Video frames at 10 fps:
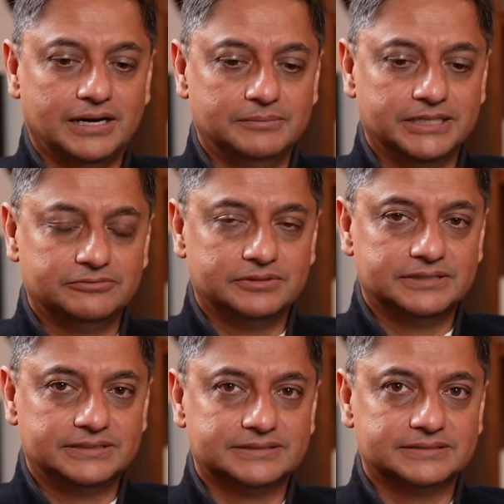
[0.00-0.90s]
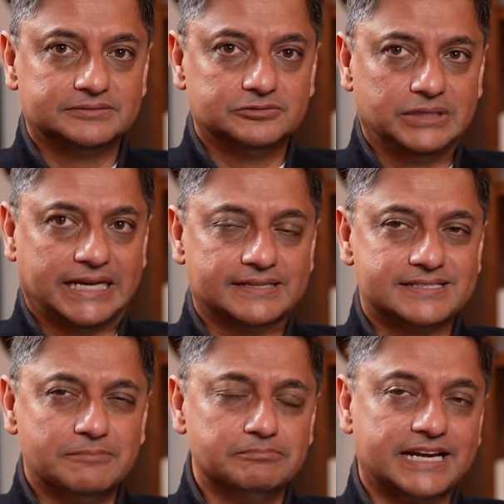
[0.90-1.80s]
i mean there is we can
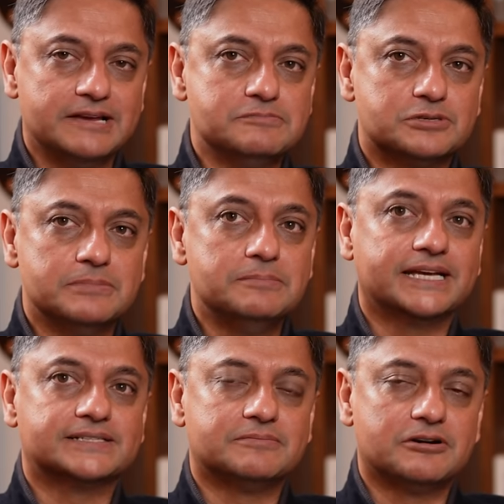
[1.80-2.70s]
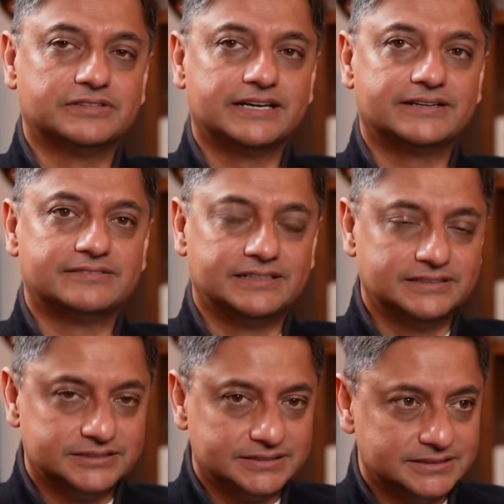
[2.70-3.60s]
sometimes mimic some of their
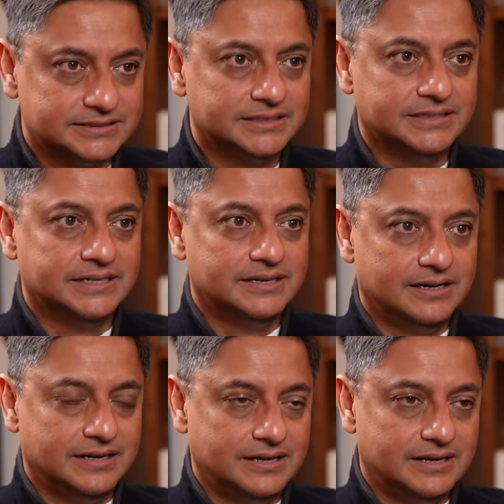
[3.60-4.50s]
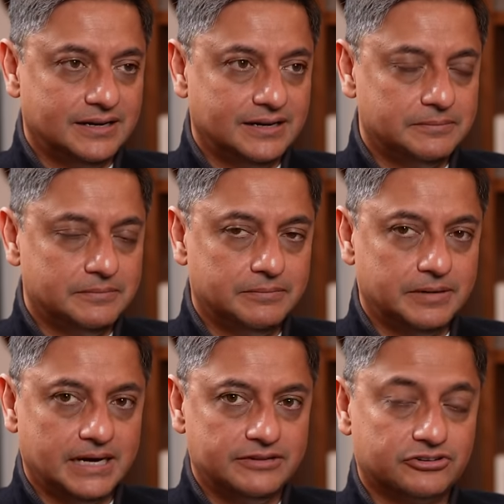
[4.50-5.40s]
advantages uh,
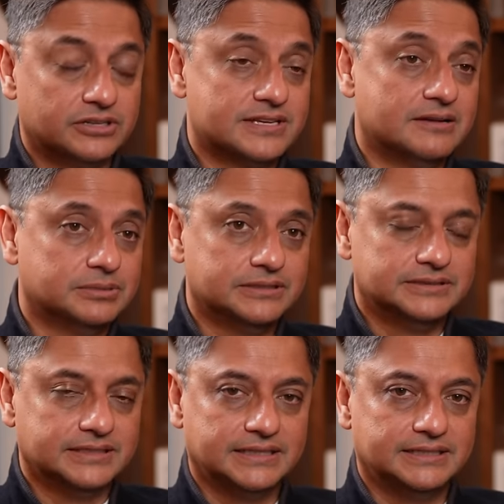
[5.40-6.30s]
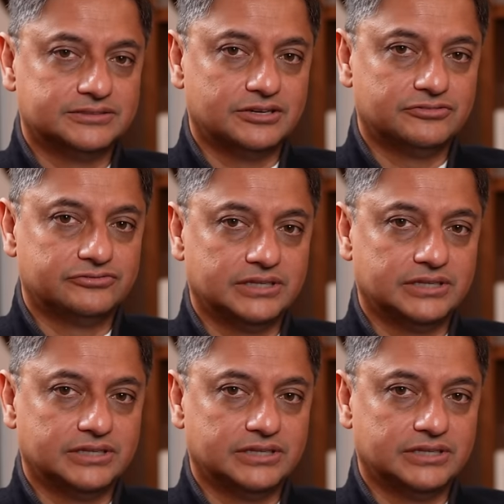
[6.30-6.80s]
by, for example, in the case of